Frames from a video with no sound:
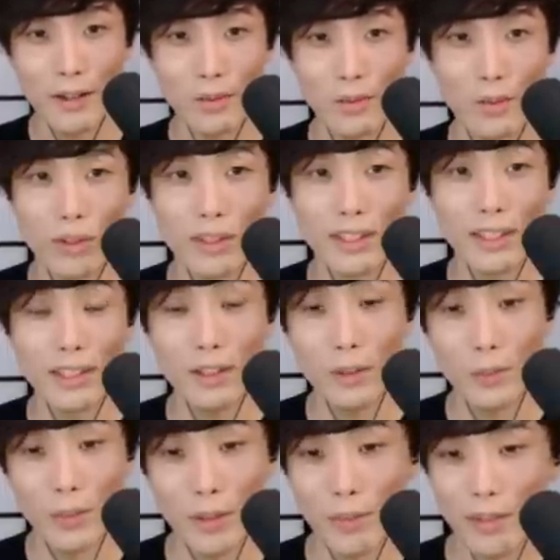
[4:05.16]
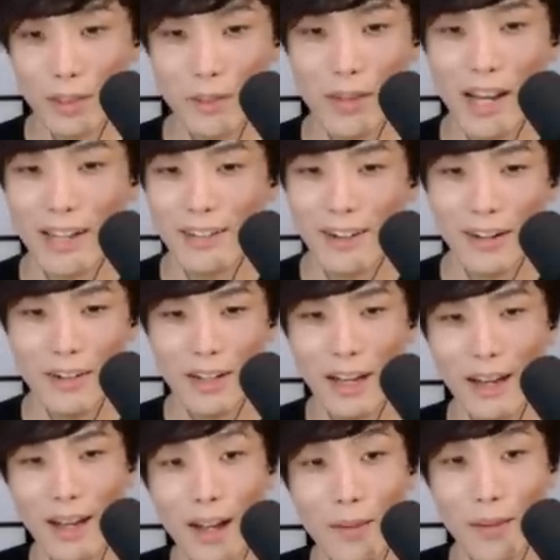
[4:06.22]
Really cute Bimbus background.
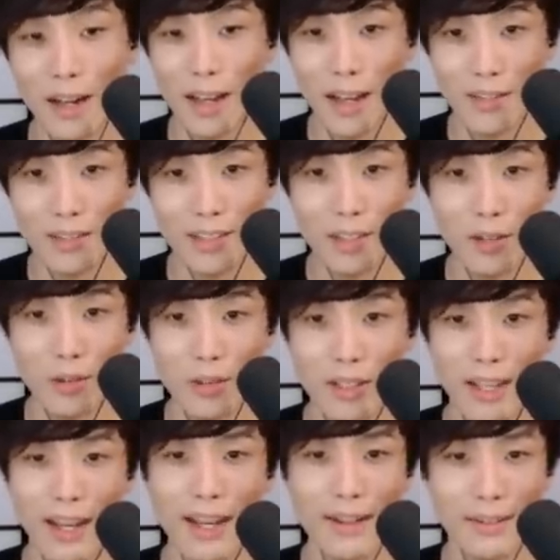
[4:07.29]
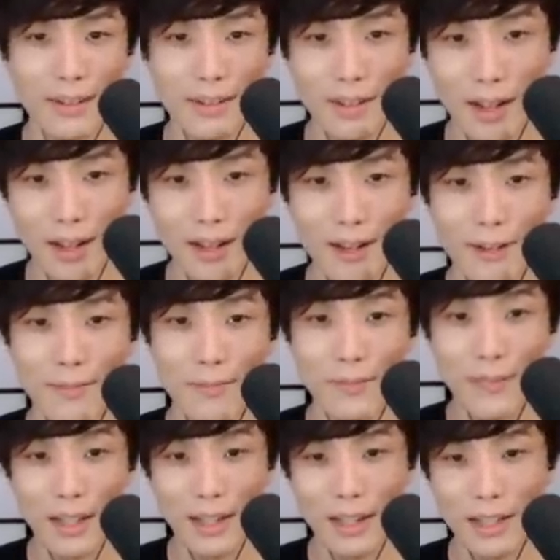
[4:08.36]
I might have to use that.
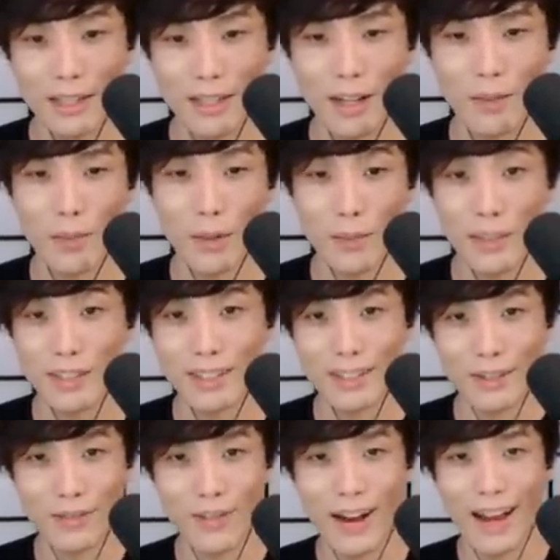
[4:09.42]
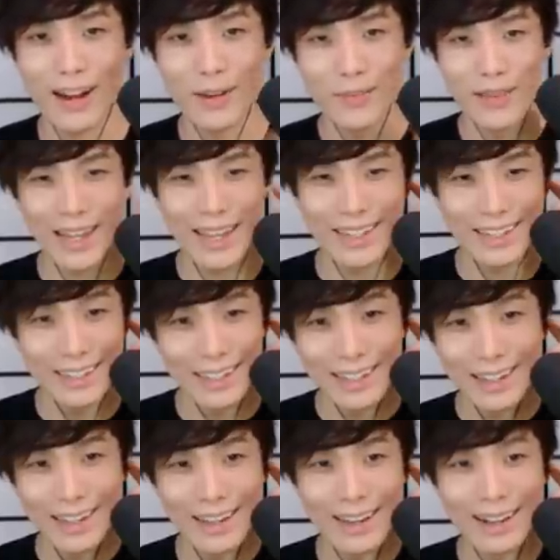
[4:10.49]
It's got Bimbus as a fireman,
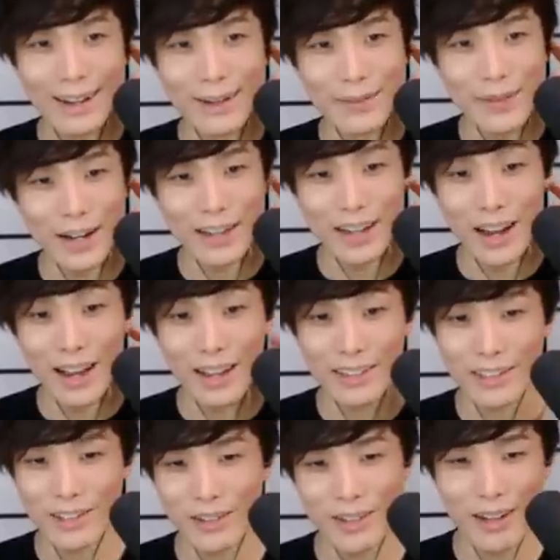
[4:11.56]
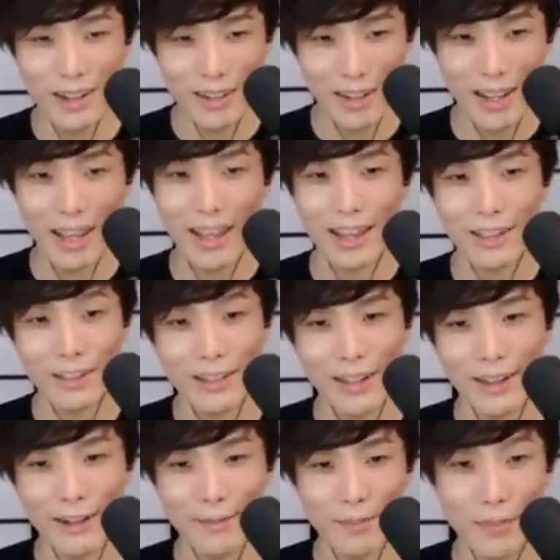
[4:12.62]
an astronaut, and
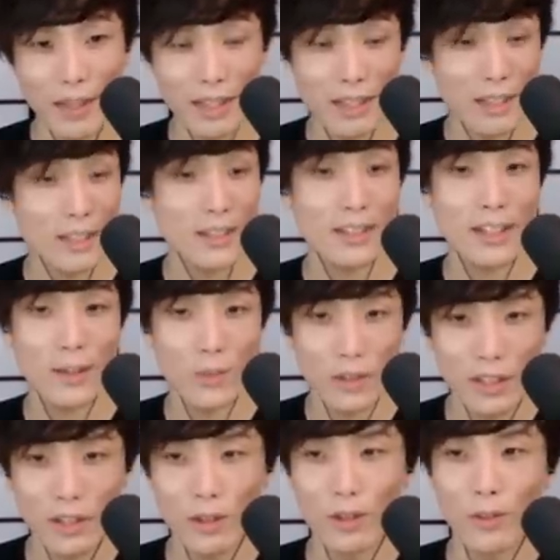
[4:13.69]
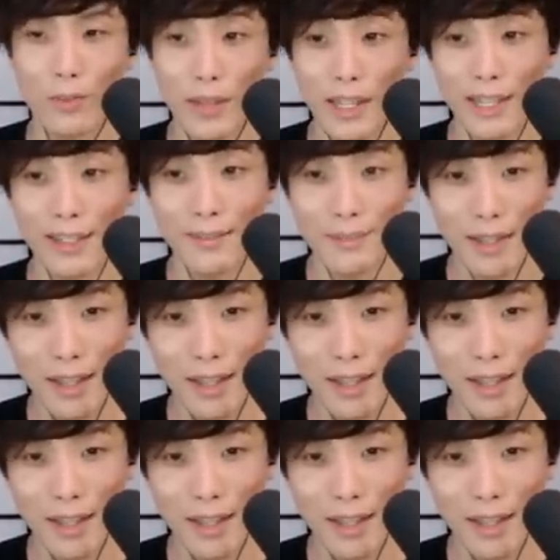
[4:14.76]
this is him with the little bean.